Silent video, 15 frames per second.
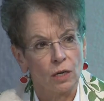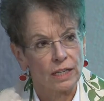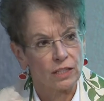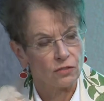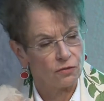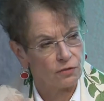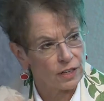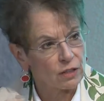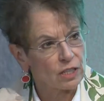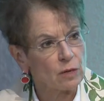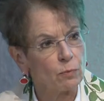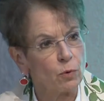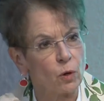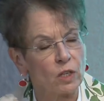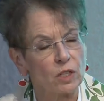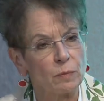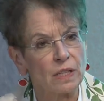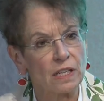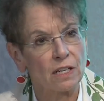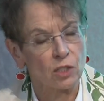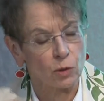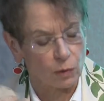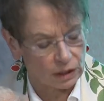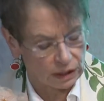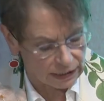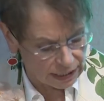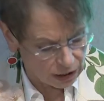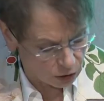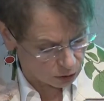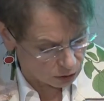is very important because it will
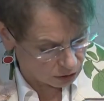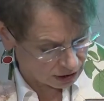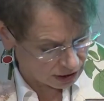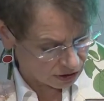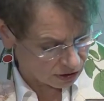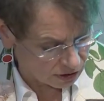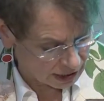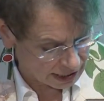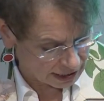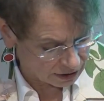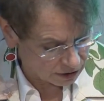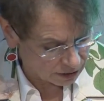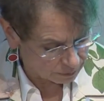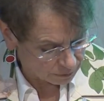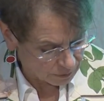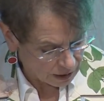lead you to these things.